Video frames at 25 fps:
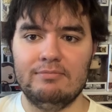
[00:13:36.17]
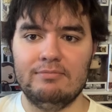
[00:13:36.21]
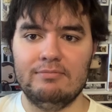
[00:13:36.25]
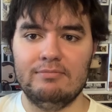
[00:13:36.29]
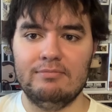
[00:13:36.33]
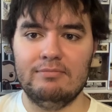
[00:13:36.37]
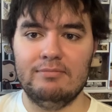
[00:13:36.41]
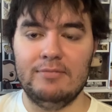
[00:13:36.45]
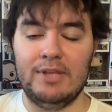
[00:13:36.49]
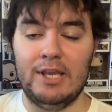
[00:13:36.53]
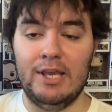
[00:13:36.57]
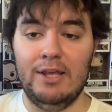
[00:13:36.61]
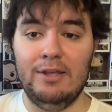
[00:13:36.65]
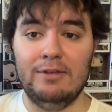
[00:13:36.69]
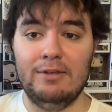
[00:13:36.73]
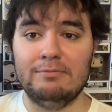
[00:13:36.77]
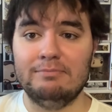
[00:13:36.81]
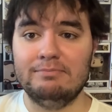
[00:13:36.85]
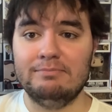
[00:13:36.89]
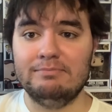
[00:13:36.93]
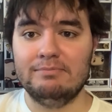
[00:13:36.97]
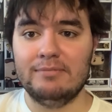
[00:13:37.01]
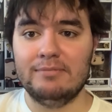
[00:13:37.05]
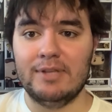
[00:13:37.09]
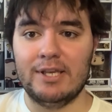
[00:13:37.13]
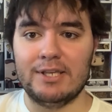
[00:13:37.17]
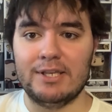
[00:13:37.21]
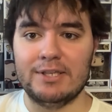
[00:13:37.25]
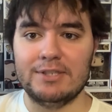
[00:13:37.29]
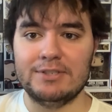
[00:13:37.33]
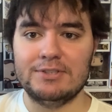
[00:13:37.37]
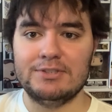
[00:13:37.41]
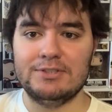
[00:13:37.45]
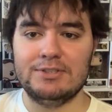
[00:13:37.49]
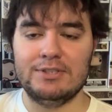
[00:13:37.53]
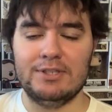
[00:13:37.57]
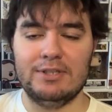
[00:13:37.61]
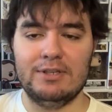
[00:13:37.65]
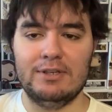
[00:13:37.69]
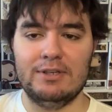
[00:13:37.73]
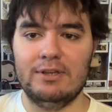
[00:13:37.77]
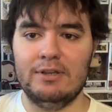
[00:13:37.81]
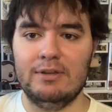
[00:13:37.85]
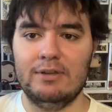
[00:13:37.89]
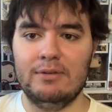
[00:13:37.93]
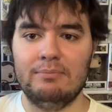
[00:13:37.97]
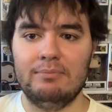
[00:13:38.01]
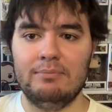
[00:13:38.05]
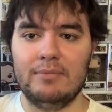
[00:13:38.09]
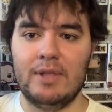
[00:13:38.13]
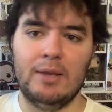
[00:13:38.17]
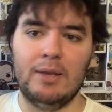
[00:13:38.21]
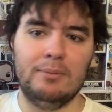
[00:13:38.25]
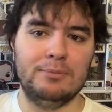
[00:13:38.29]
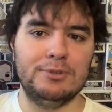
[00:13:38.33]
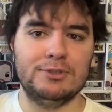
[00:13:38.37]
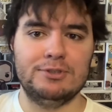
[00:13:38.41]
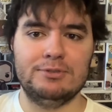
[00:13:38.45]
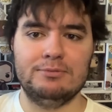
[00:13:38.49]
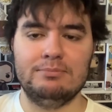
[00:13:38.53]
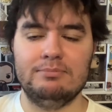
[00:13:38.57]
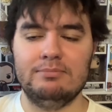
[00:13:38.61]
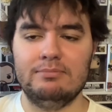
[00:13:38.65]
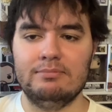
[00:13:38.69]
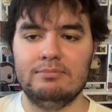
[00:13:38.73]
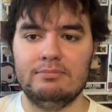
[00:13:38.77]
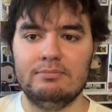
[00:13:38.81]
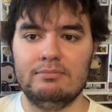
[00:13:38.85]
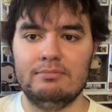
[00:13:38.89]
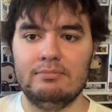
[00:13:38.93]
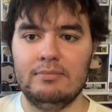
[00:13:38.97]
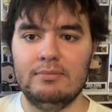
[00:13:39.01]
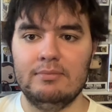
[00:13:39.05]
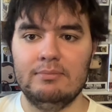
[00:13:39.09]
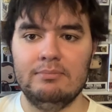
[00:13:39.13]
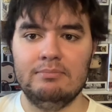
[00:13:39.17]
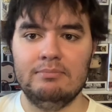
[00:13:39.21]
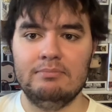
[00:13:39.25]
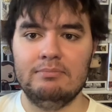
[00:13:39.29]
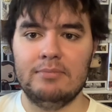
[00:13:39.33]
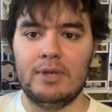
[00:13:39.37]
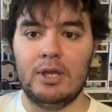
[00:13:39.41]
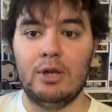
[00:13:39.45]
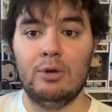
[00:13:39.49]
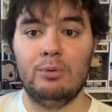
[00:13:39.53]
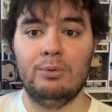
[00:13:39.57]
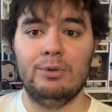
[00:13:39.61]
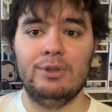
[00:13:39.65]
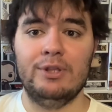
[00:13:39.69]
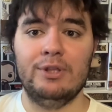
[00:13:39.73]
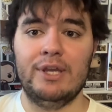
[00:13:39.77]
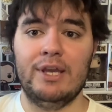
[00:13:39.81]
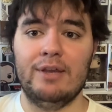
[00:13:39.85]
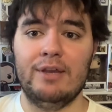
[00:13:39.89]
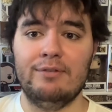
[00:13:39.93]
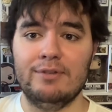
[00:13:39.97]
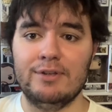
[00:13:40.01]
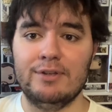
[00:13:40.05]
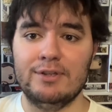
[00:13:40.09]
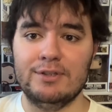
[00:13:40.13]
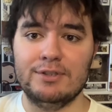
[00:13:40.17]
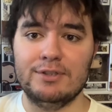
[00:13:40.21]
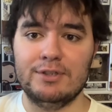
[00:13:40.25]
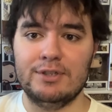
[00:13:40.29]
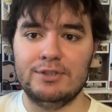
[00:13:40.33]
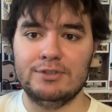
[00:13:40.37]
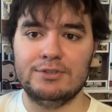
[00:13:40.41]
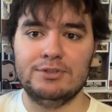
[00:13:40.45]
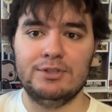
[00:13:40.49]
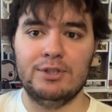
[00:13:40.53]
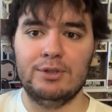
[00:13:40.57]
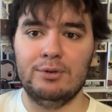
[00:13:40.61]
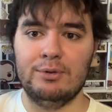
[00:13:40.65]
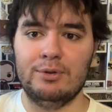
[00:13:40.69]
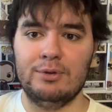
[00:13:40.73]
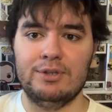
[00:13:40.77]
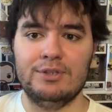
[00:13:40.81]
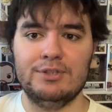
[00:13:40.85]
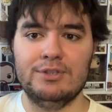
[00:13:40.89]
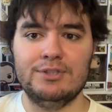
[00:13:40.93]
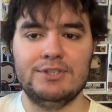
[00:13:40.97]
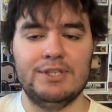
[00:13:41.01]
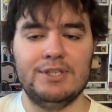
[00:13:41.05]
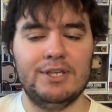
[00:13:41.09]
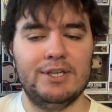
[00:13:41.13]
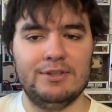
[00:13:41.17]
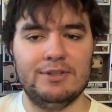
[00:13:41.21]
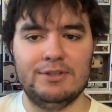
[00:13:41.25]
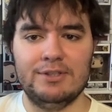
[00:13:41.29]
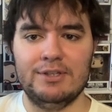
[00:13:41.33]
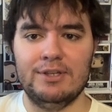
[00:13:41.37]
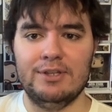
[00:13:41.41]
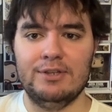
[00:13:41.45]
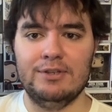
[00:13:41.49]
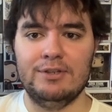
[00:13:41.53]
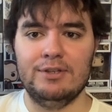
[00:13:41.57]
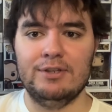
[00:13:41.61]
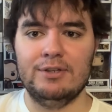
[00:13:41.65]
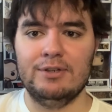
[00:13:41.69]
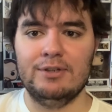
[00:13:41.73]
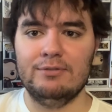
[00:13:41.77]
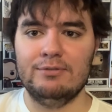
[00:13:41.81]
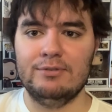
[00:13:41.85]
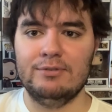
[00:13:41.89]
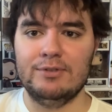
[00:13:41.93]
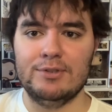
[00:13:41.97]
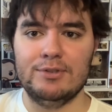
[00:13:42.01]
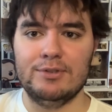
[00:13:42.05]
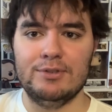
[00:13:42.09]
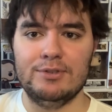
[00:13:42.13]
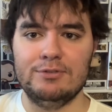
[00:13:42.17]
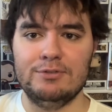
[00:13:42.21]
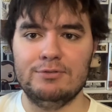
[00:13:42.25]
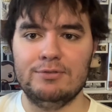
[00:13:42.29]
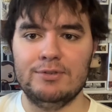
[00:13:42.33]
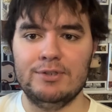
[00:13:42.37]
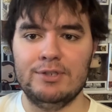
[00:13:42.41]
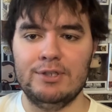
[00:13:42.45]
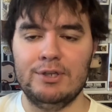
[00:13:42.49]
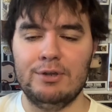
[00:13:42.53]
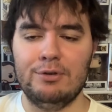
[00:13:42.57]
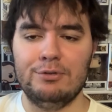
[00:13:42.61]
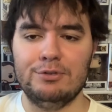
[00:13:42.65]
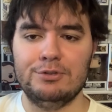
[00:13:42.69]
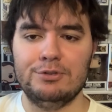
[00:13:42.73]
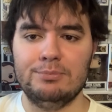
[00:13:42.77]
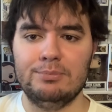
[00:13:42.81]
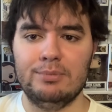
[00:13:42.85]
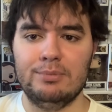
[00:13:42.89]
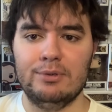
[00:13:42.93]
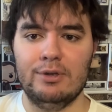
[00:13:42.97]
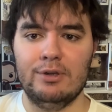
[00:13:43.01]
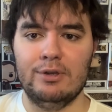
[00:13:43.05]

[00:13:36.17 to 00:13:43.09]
yeah, I guess I don't really have a slogan to say at the end yet of these videos, but